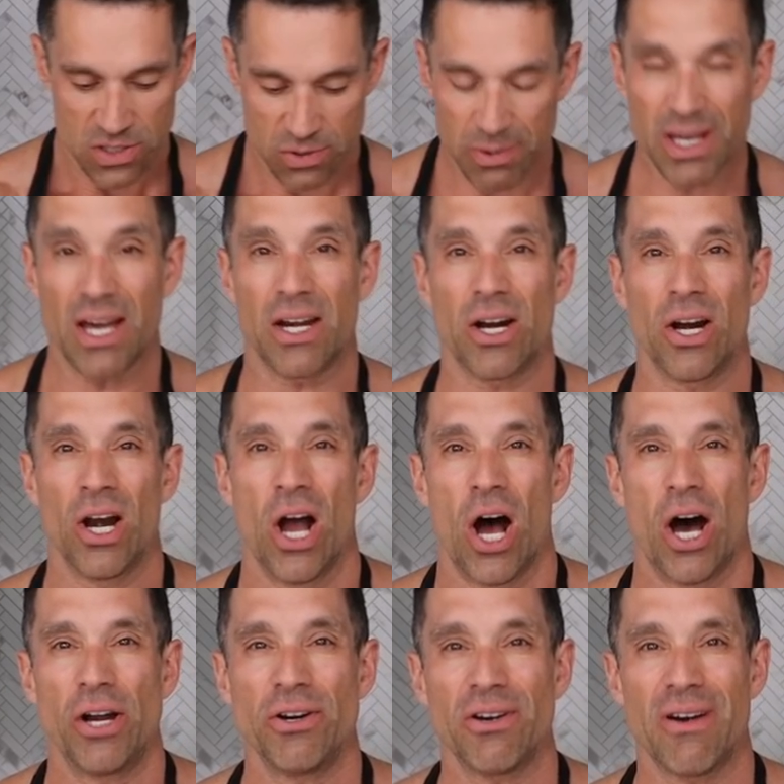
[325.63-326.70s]
So we got our
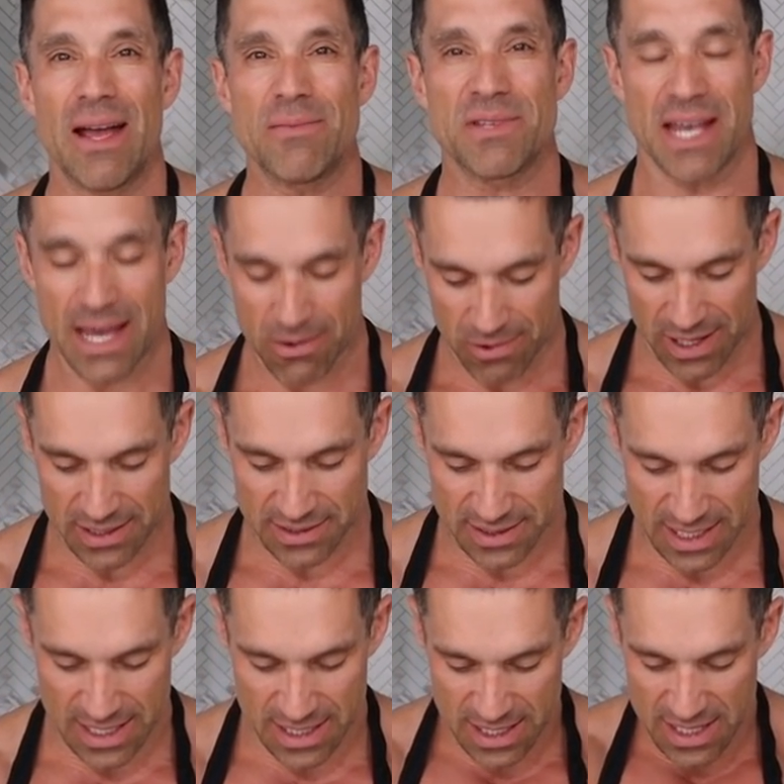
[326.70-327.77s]
100 grams of egg white,
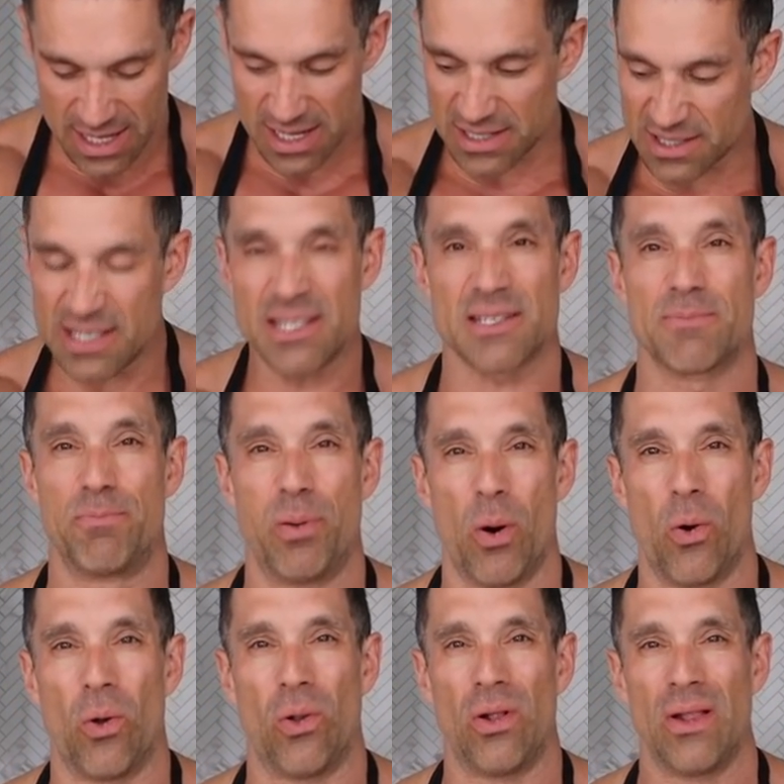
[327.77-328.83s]
and then this is this
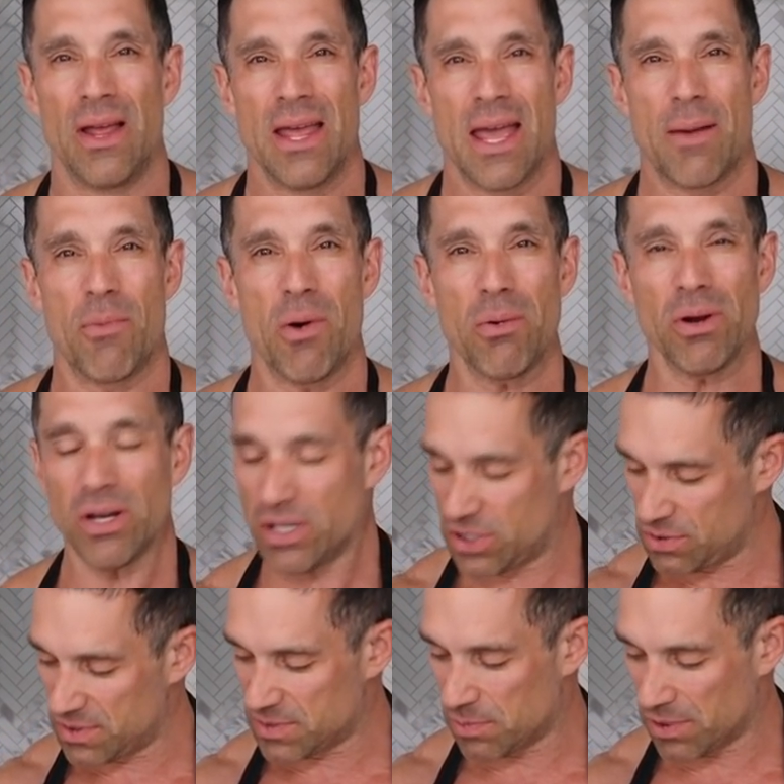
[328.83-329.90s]
bowl. And what we're gonna
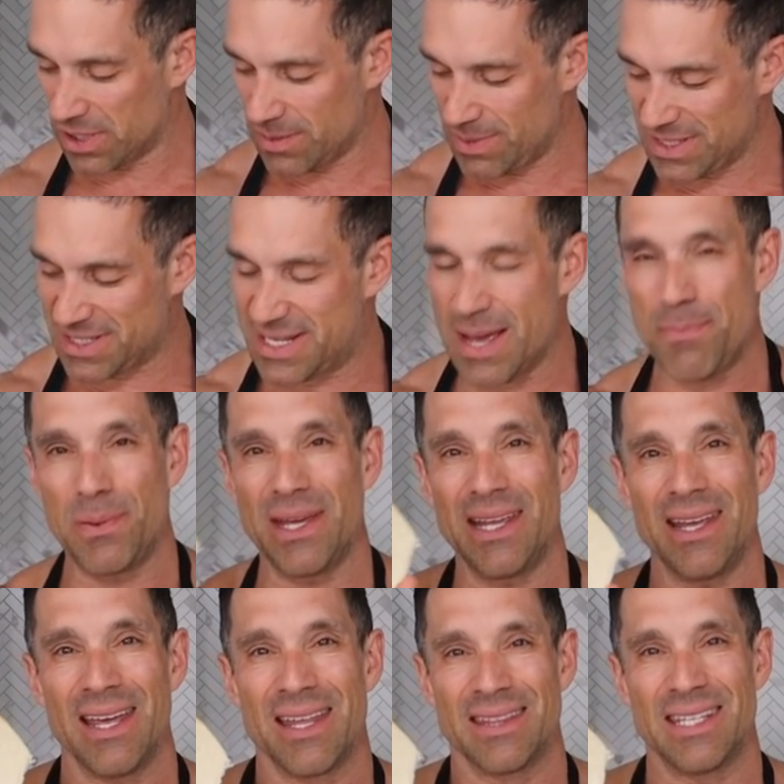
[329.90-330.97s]
do is we're gonna be
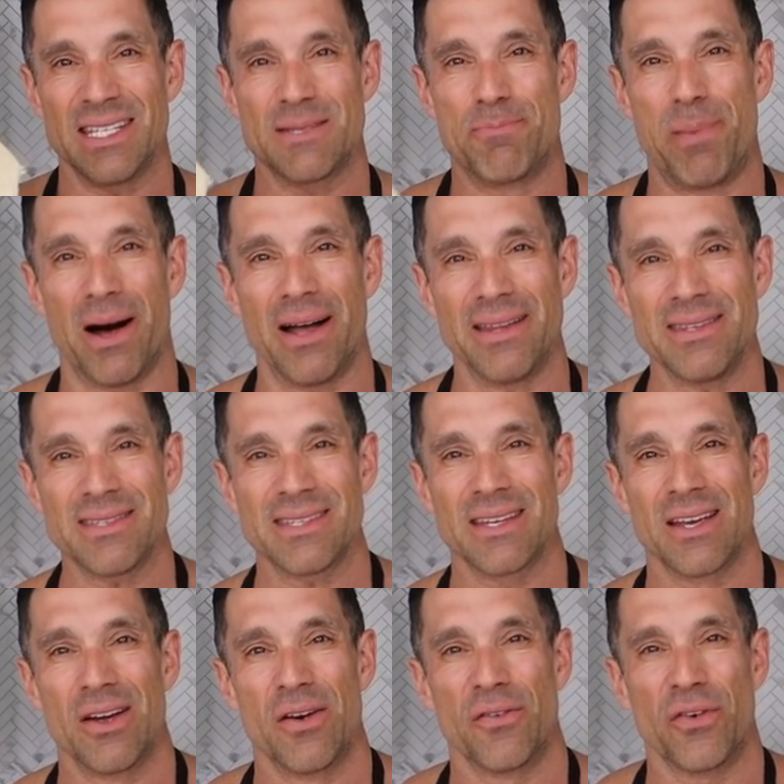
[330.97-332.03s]
dipping these
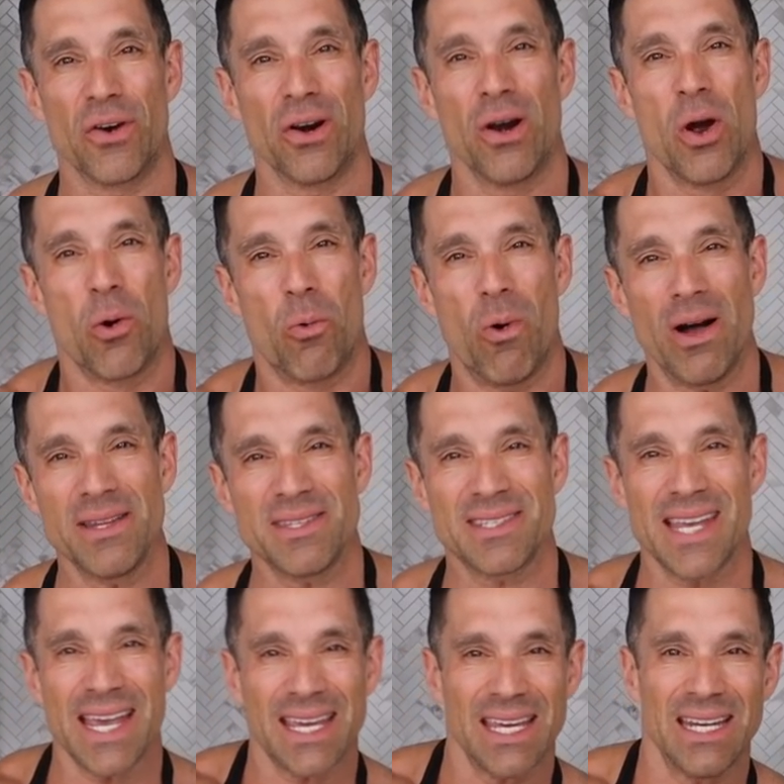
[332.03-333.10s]
buns for 1
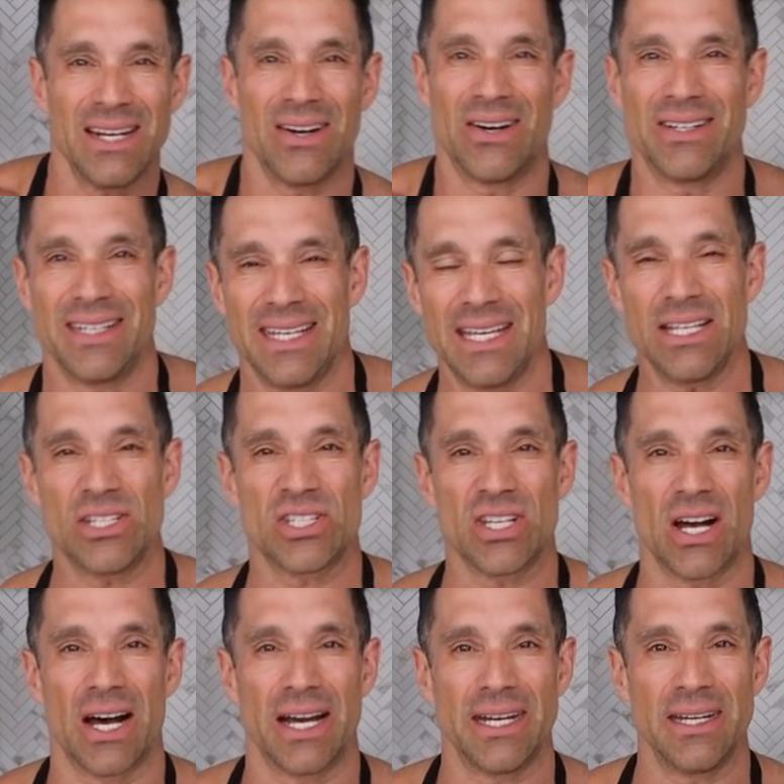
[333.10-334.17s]
second on each
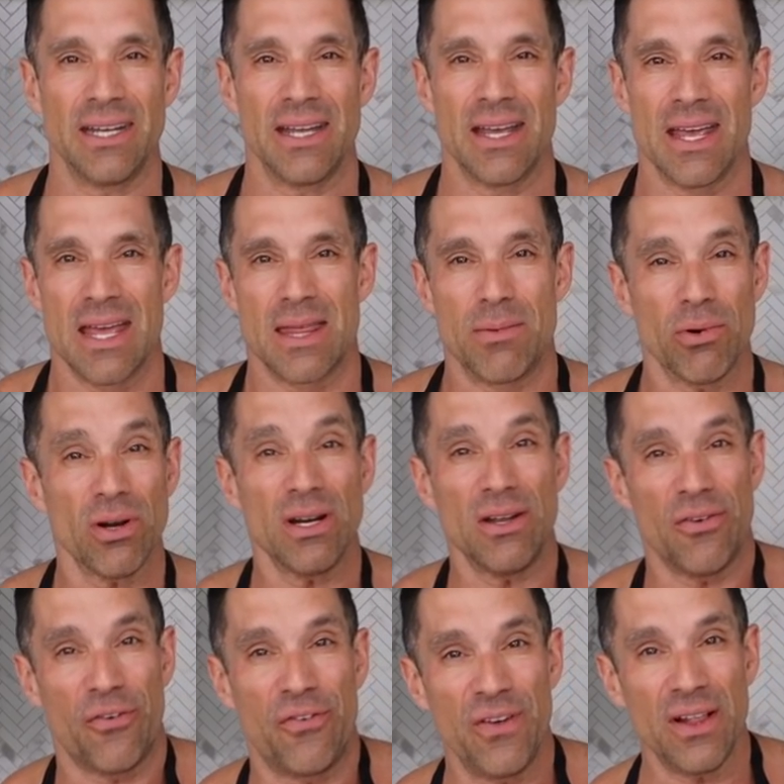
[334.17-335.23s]
side. And then we're
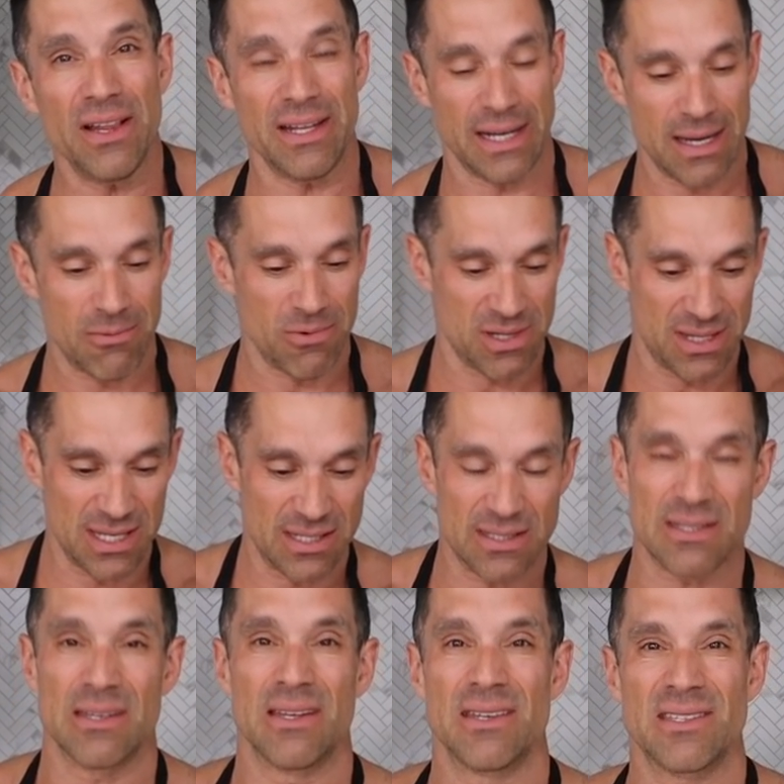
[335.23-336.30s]
gonna fill it in with
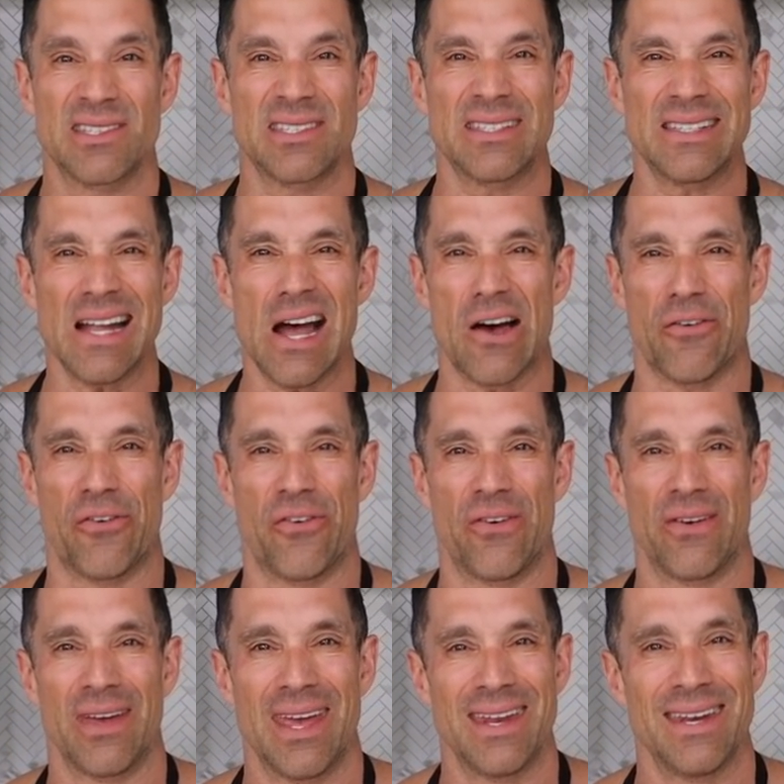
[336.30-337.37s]
this
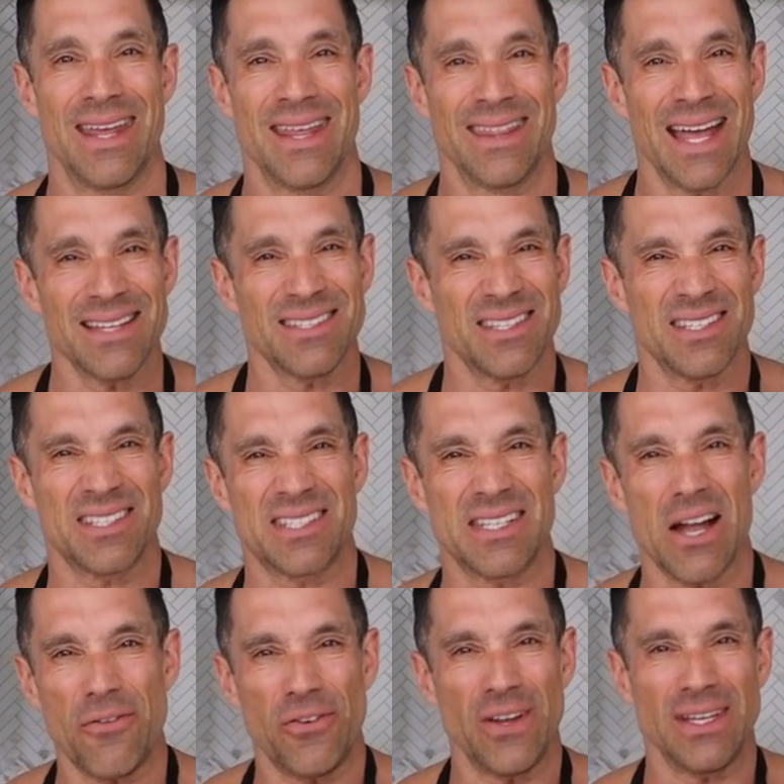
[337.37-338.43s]
stuff. And that's the
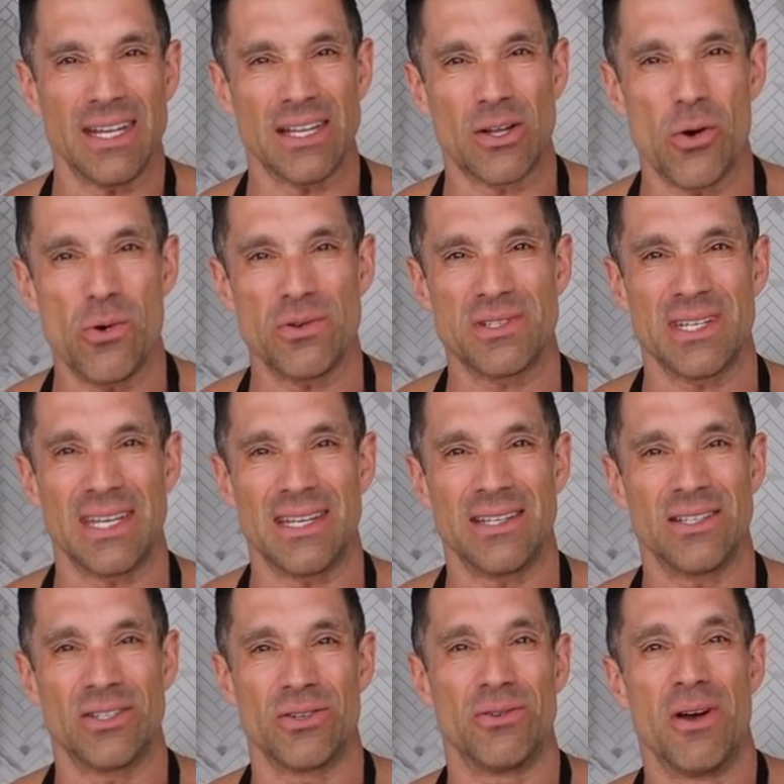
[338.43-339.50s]
stuffing that goes
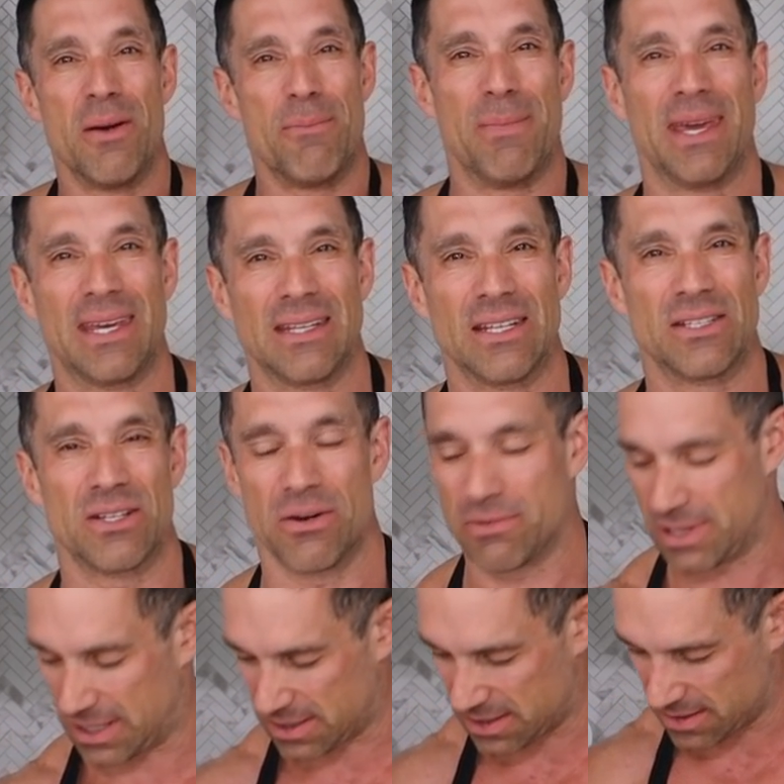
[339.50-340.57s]
into making the
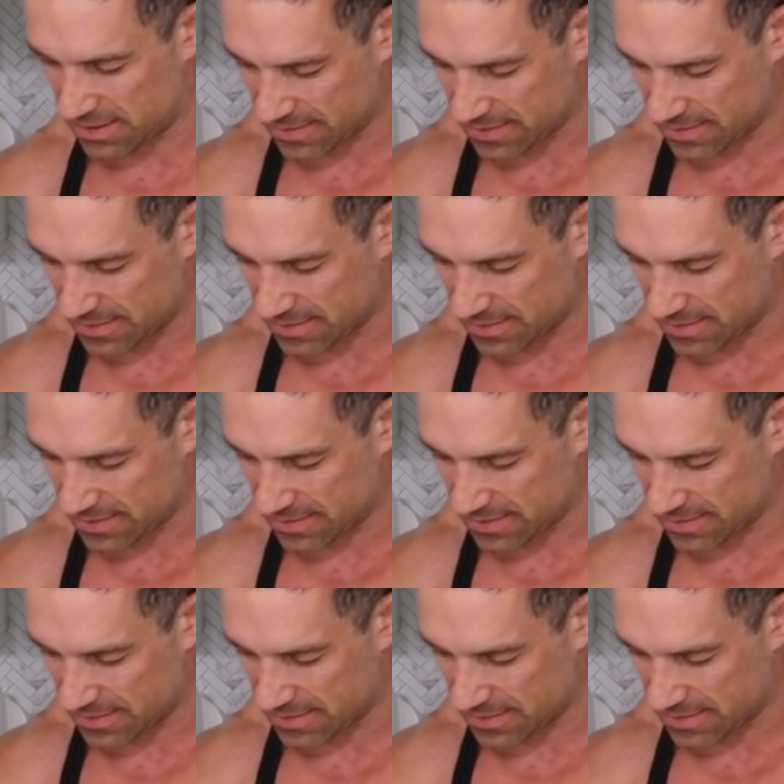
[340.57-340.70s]
donut.